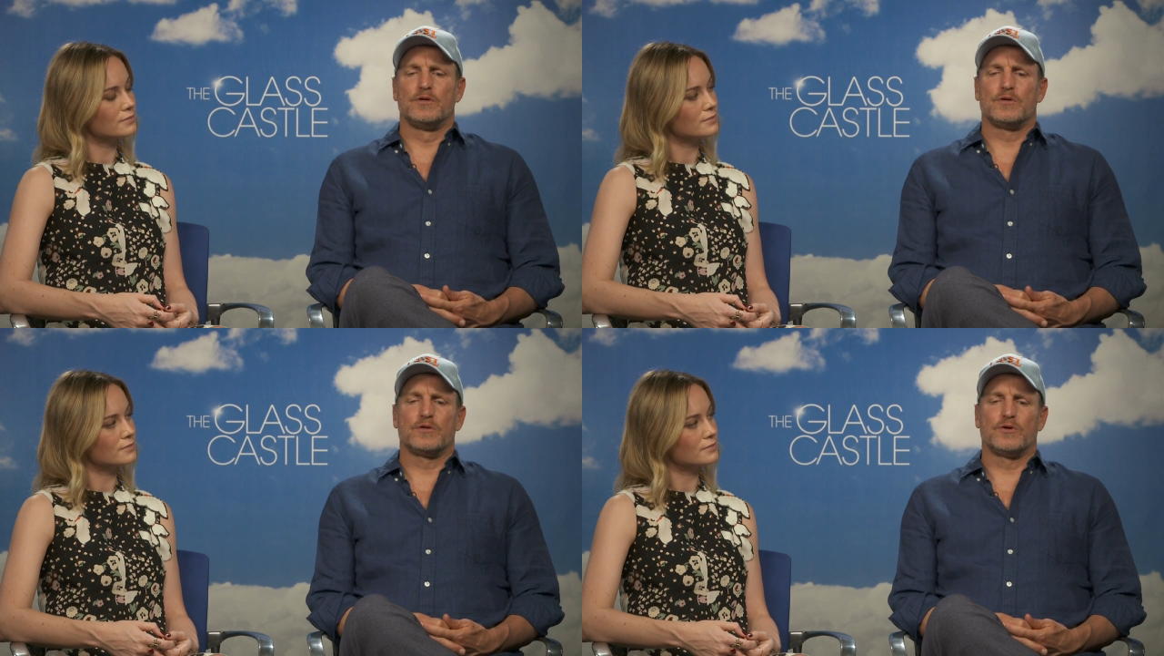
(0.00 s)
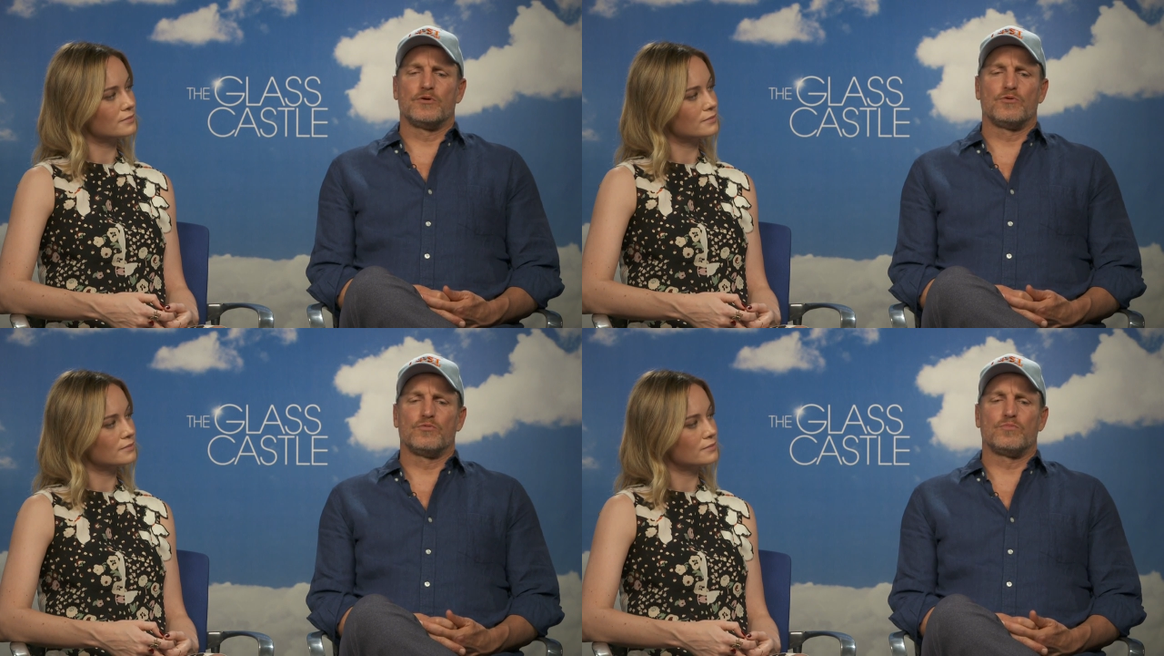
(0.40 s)
Speaker 1: you
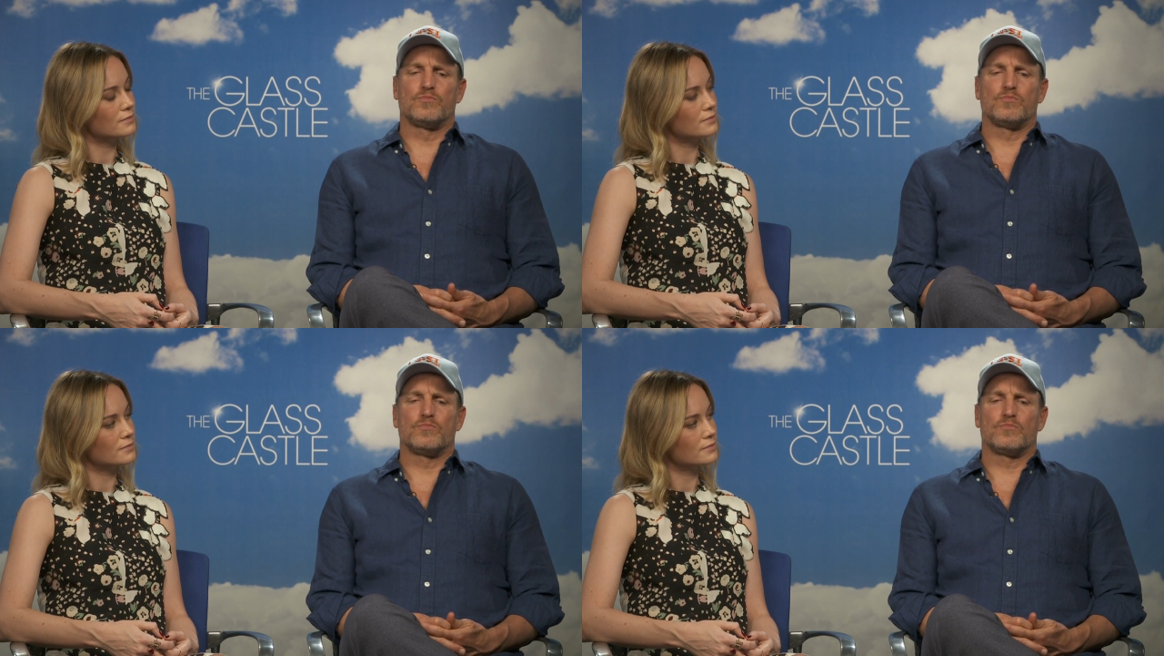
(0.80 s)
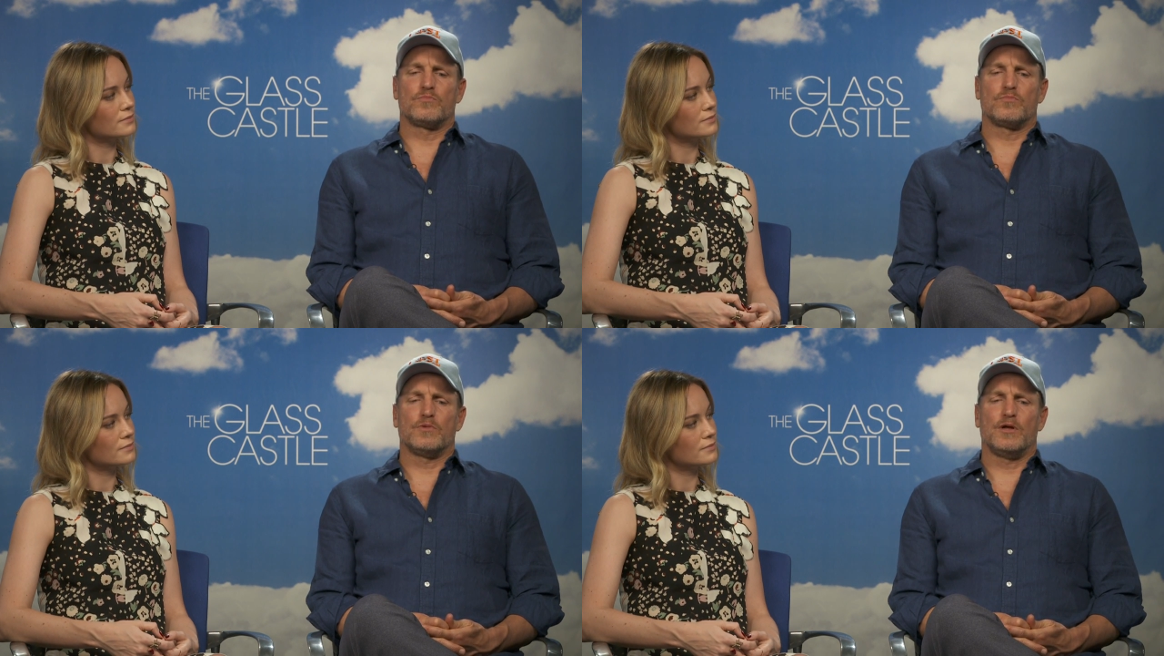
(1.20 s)
know,
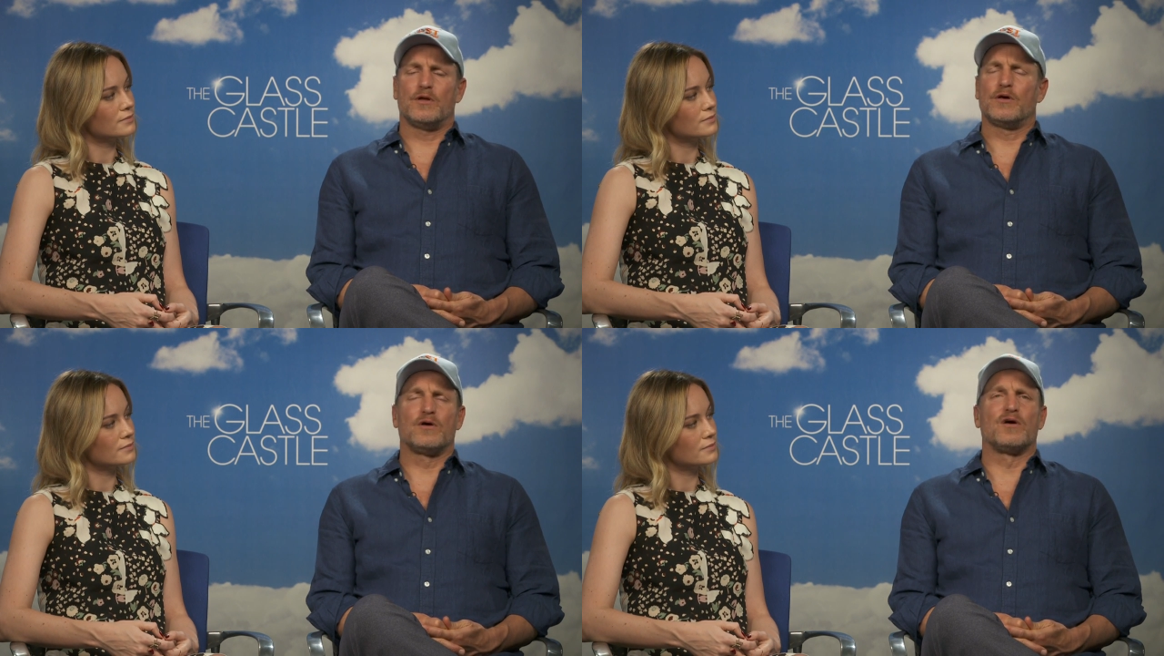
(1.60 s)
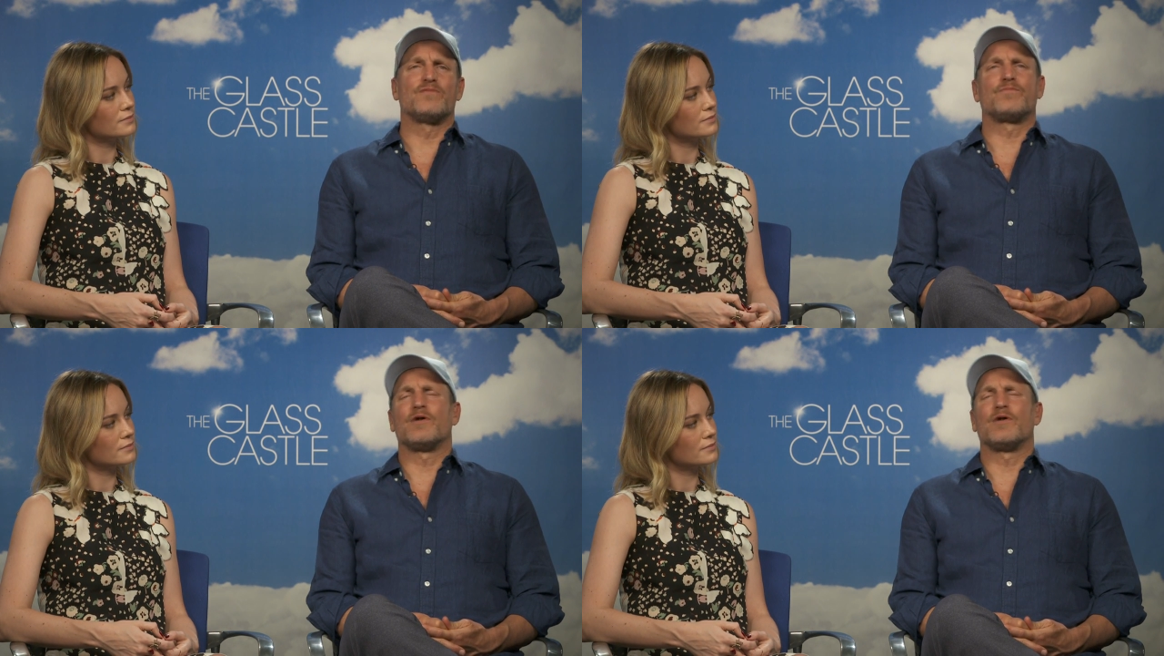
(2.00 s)
I don't know.